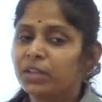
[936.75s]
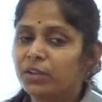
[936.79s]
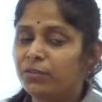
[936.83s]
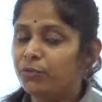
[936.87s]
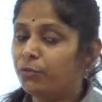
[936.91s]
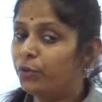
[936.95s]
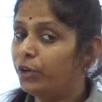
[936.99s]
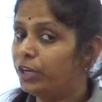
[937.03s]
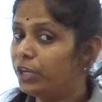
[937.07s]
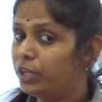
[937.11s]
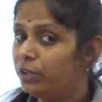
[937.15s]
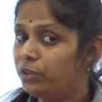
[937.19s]

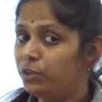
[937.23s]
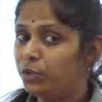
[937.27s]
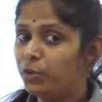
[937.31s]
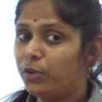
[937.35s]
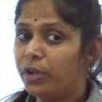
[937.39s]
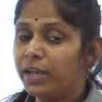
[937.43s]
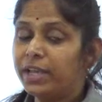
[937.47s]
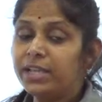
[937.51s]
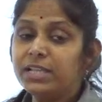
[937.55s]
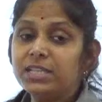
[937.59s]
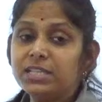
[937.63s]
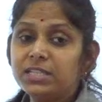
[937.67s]
What you
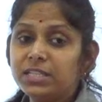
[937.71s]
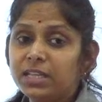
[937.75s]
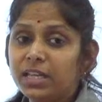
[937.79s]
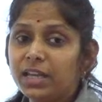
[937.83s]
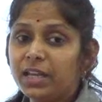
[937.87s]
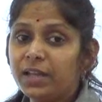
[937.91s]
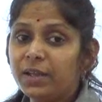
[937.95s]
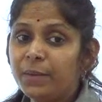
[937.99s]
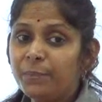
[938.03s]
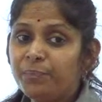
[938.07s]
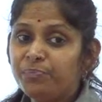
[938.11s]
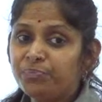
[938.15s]
can
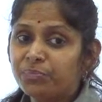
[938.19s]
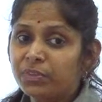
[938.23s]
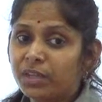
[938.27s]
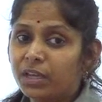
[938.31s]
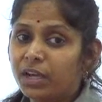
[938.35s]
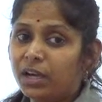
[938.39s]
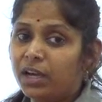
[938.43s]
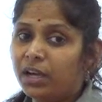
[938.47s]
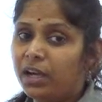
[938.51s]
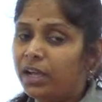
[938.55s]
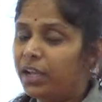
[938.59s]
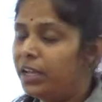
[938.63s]
say
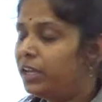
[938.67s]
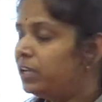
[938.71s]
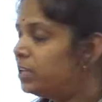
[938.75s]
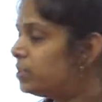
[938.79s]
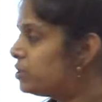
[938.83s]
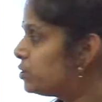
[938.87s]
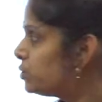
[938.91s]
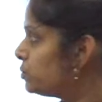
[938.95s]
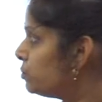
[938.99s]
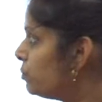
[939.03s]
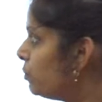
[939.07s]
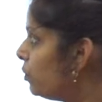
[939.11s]

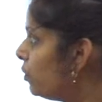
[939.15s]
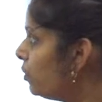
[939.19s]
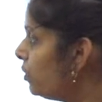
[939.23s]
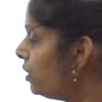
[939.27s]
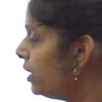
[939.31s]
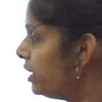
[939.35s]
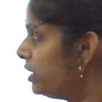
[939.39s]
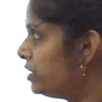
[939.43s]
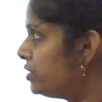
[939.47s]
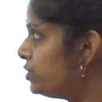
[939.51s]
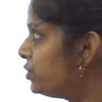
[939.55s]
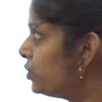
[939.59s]

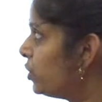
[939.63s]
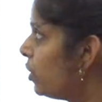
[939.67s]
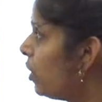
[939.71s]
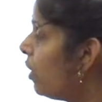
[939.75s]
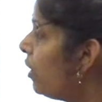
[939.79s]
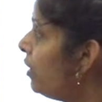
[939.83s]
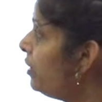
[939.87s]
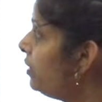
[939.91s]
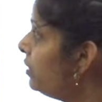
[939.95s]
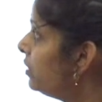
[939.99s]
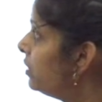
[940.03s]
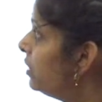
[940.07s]
in
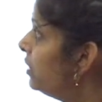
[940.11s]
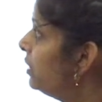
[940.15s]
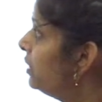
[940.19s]
short,